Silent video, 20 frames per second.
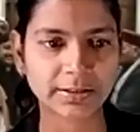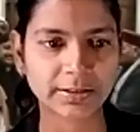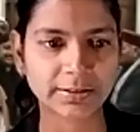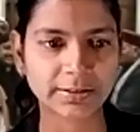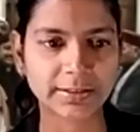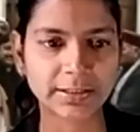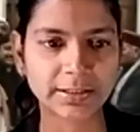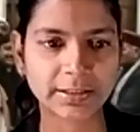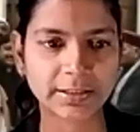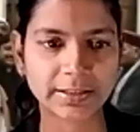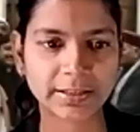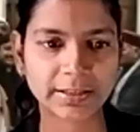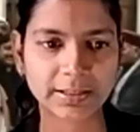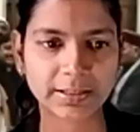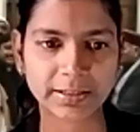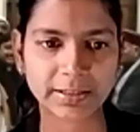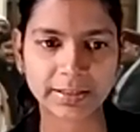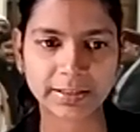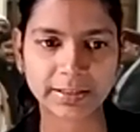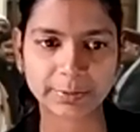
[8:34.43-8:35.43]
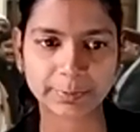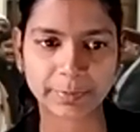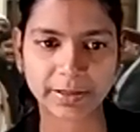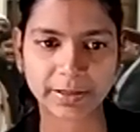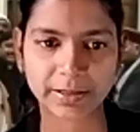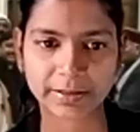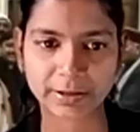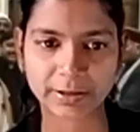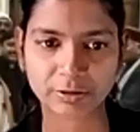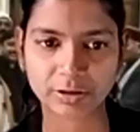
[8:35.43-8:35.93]
They are declared as a
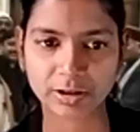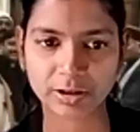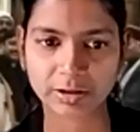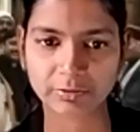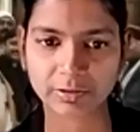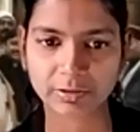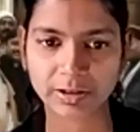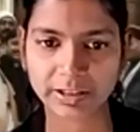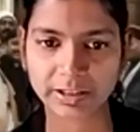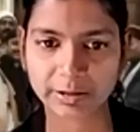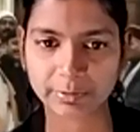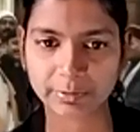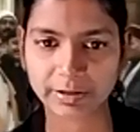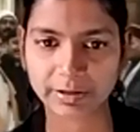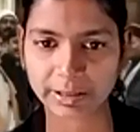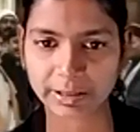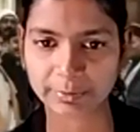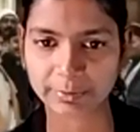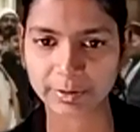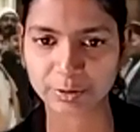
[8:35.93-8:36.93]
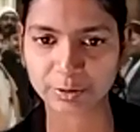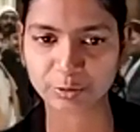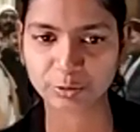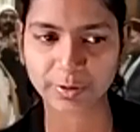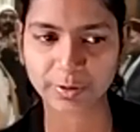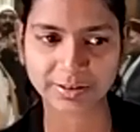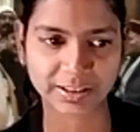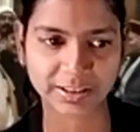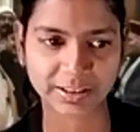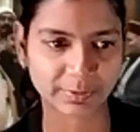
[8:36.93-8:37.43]
particularly vulnerable tribal group
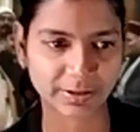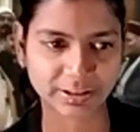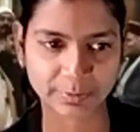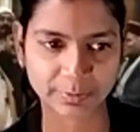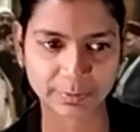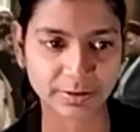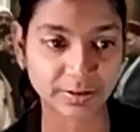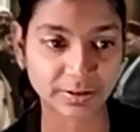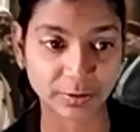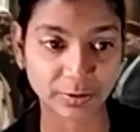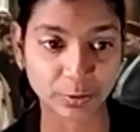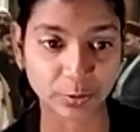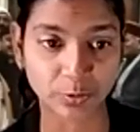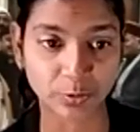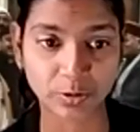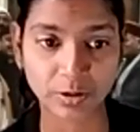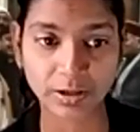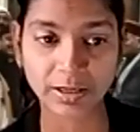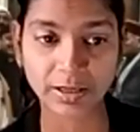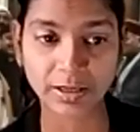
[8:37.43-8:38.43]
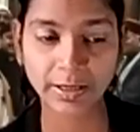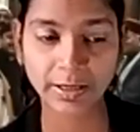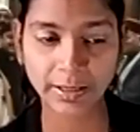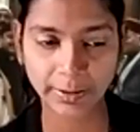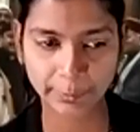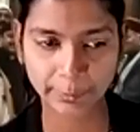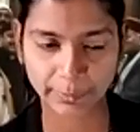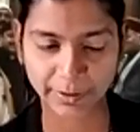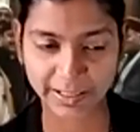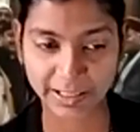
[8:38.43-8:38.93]
by the Himachal Pradesh Union.
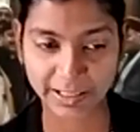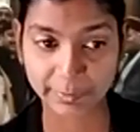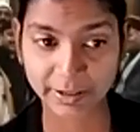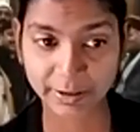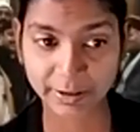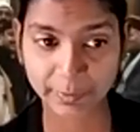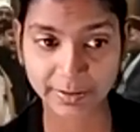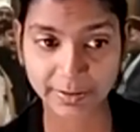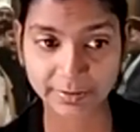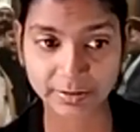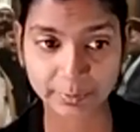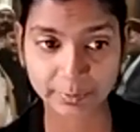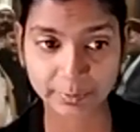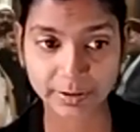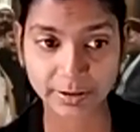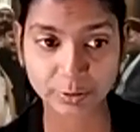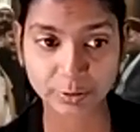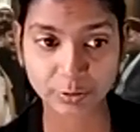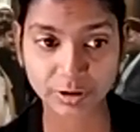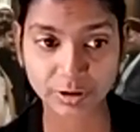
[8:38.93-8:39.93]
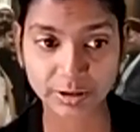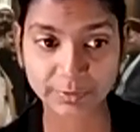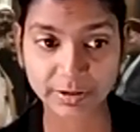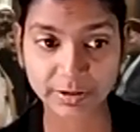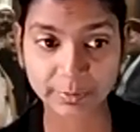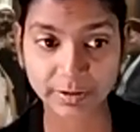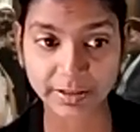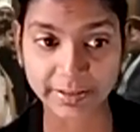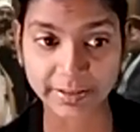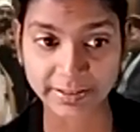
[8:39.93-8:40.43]
Parliament passed a bill to give
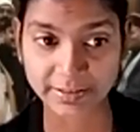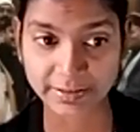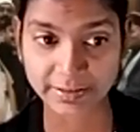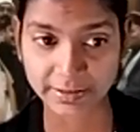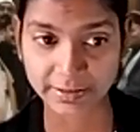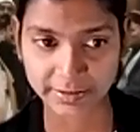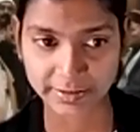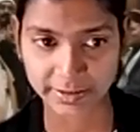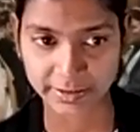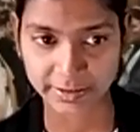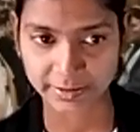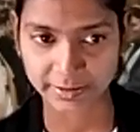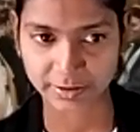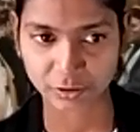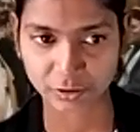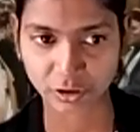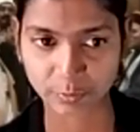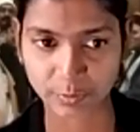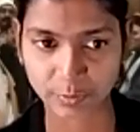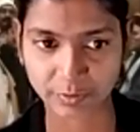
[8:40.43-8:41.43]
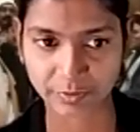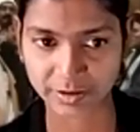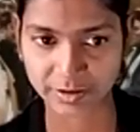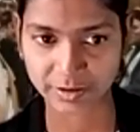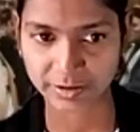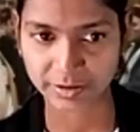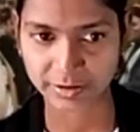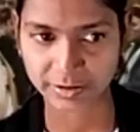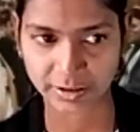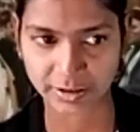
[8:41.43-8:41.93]
them a S T status, not P T
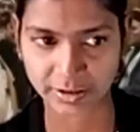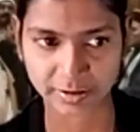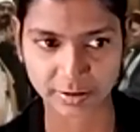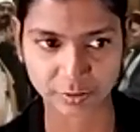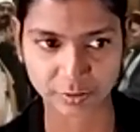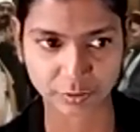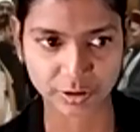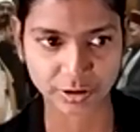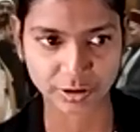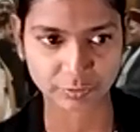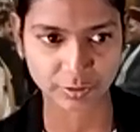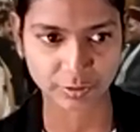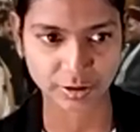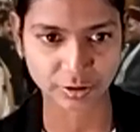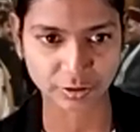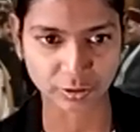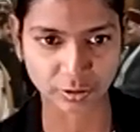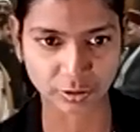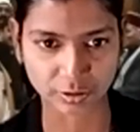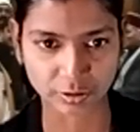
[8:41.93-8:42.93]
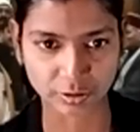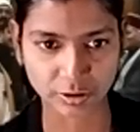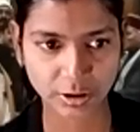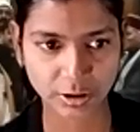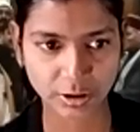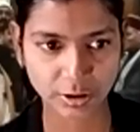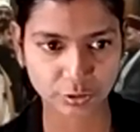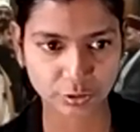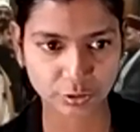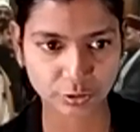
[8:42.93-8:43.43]
G status. This one is wrong.
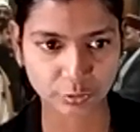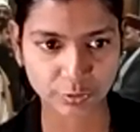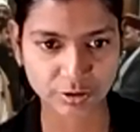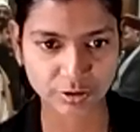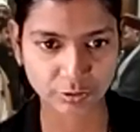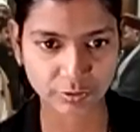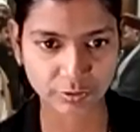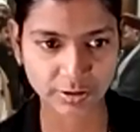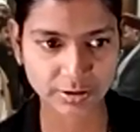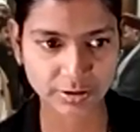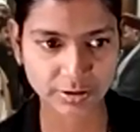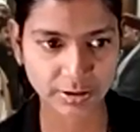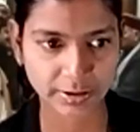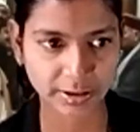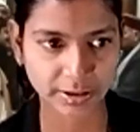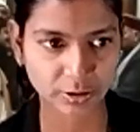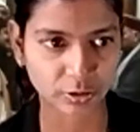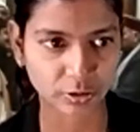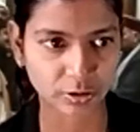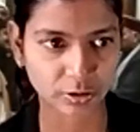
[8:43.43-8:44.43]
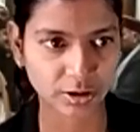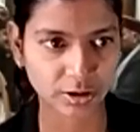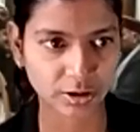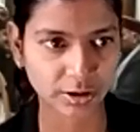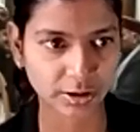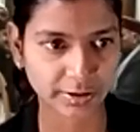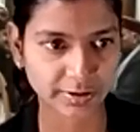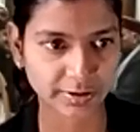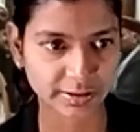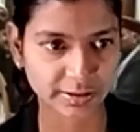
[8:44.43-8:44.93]
So which one is correct?
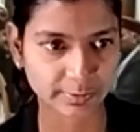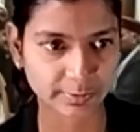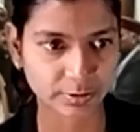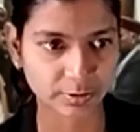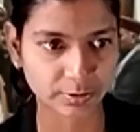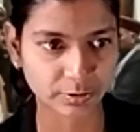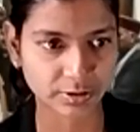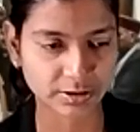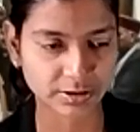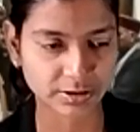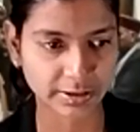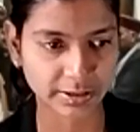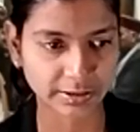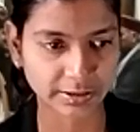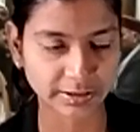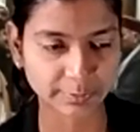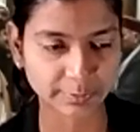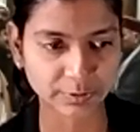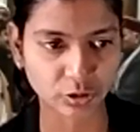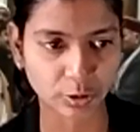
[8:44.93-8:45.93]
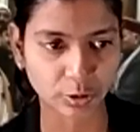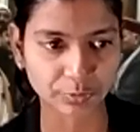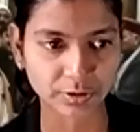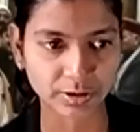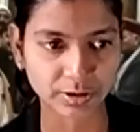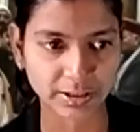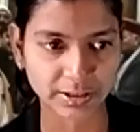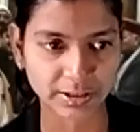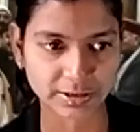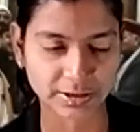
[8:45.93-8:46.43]
Only statement one is correct. That is
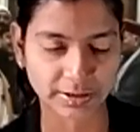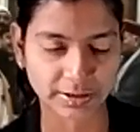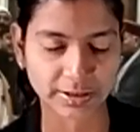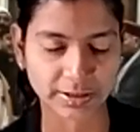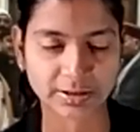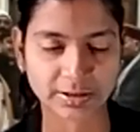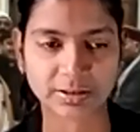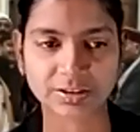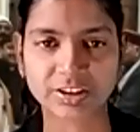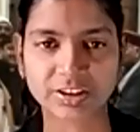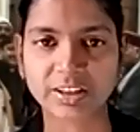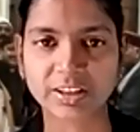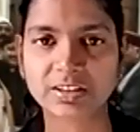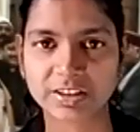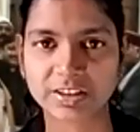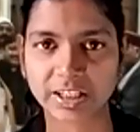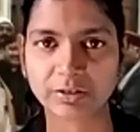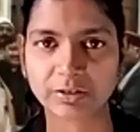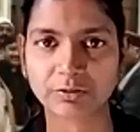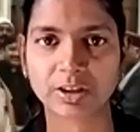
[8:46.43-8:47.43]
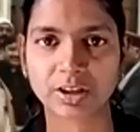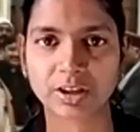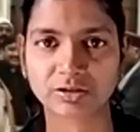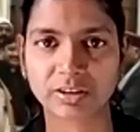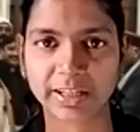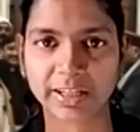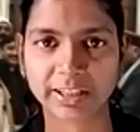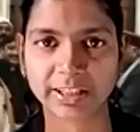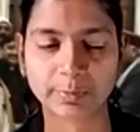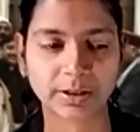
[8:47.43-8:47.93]
option A is correct. Just check we are on the
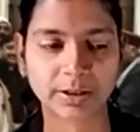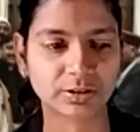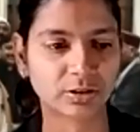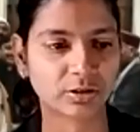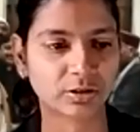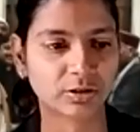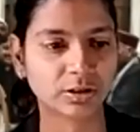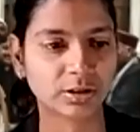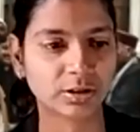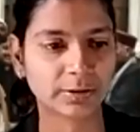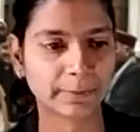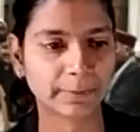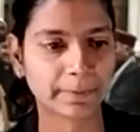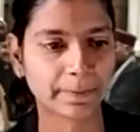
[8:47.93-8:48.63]
right path or not.